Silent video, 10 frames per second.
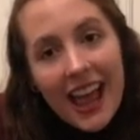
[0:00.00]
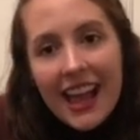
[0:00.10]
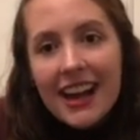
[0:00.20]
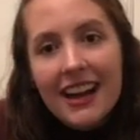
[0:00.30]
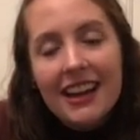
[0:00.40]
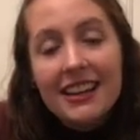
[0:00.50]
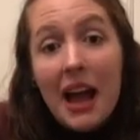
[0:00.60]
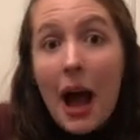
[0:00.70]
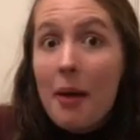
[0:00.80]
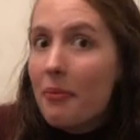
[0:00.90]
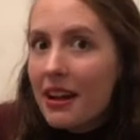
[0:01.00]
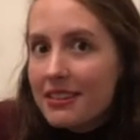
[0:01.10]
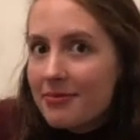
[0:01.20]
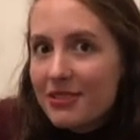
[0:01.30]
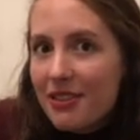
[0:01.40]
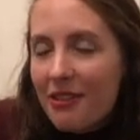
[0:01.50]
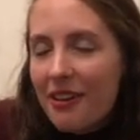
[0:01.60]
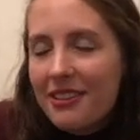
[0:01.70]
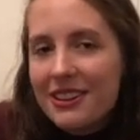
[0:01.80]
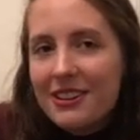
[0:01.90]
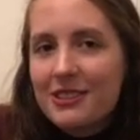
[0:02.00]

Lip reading: and I bought some stuff while I was there.